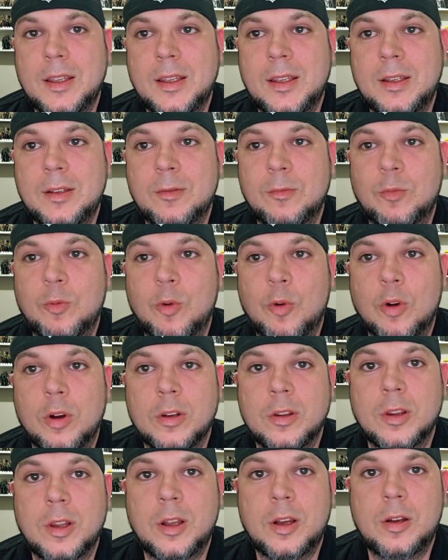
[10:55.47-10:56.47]
the
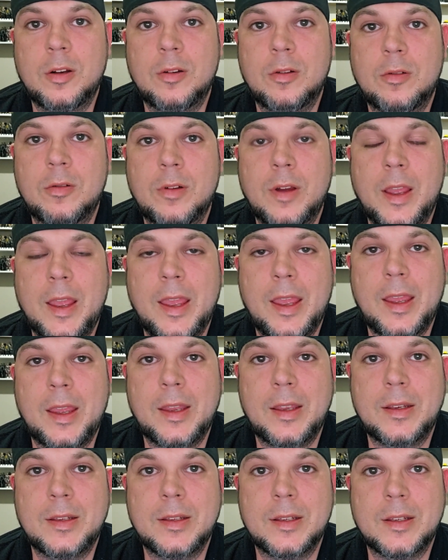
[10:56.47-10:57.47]
Wardlow
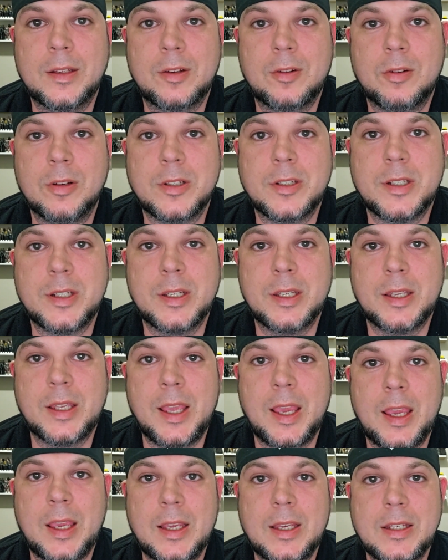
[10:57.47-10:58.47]
and Christian
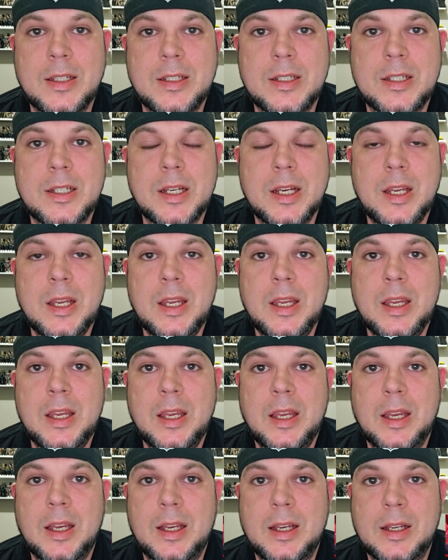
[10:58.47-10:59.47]
Cage
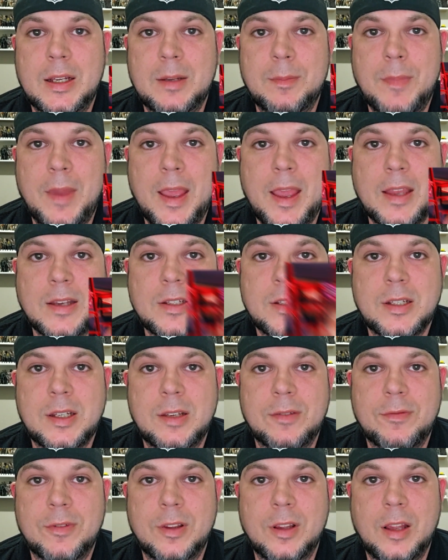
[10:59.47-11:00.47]
match
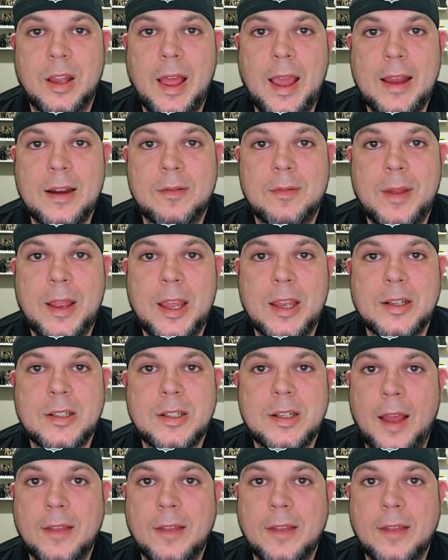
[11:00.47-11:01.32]
for the ladder match.